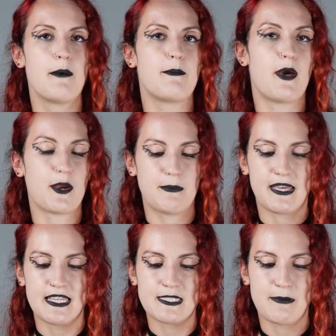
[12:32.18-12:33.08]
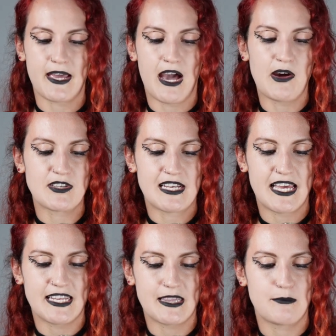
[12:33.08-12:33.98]
Burke begins by
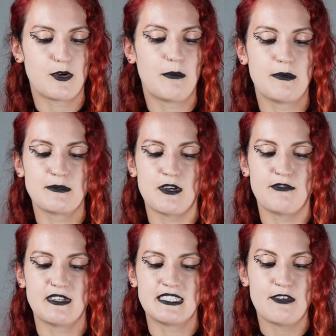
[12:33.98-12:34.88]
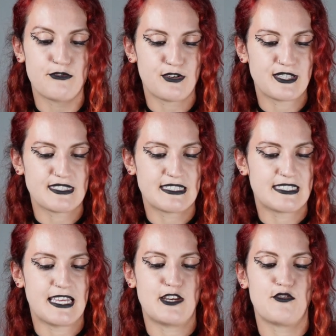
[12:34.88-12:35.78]
outlining the problem of indifference, a
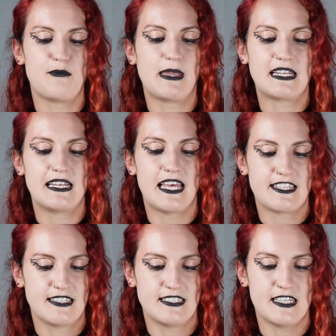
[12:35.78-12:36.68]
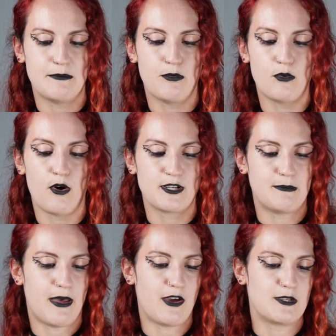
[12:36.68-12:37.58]
state of mental lethargy brought
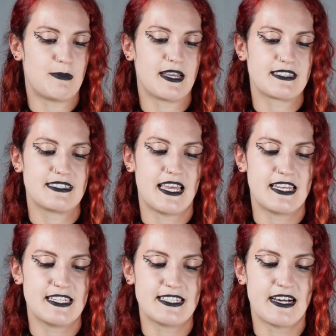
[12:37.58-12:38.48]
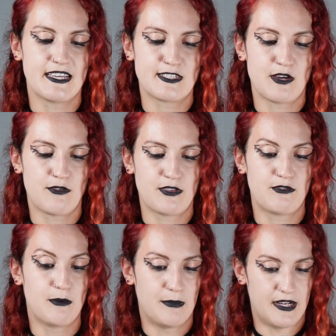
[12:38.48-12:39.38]
about by a steady diet of the
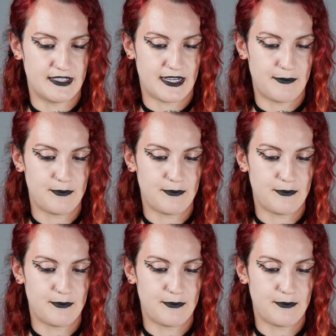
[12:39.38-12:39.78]
familiar.